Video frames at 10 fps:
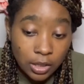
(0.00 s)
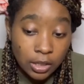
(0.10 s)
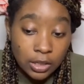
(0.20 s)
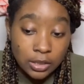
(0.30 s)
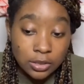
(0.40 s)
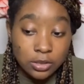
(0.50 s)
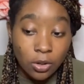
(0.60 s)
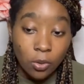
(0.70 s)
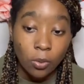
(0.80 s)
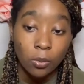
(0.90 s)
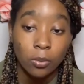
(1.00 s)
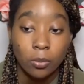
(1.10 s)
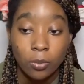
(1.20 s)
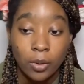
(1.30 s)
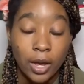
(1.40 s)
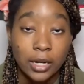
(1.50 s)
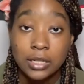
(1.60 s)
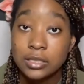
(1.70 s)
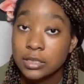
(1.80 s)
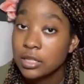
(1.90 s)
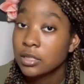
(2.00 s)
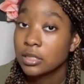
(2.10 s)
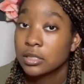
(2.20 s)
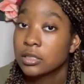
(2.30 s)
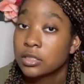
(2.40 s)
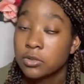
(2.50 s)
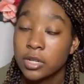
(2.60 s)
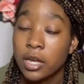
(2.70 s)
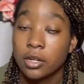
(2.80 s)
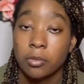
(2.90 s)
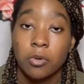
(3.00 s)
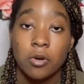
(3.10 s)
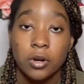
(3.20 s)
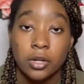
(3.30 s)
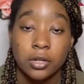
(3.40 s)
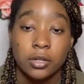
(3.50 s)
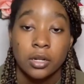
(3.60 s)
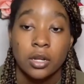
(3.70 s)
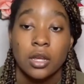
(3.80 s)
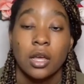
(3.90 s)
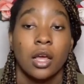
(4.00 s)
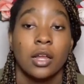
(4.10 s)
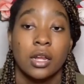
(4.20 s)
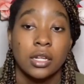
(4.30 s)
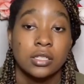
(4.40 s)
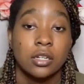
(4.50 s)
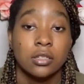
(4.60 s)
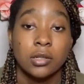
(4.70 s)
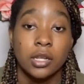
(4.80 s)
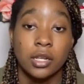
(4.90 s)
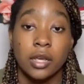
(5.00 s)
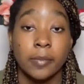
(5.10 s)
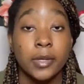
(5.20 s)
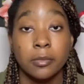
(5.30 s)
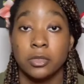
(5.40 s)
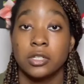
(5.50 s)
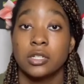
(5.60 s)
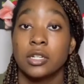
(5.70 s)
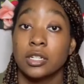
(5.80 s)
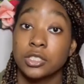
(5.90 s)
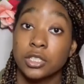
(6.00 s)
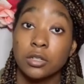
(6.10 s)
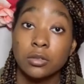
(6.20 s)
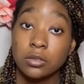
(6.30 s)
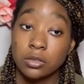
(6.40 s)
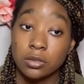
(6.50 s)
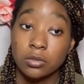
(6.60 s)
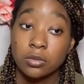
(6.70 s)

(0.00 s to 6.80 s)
And so I didn't say nothing until we got in the party. And I told them that he had beat me. And I showed them.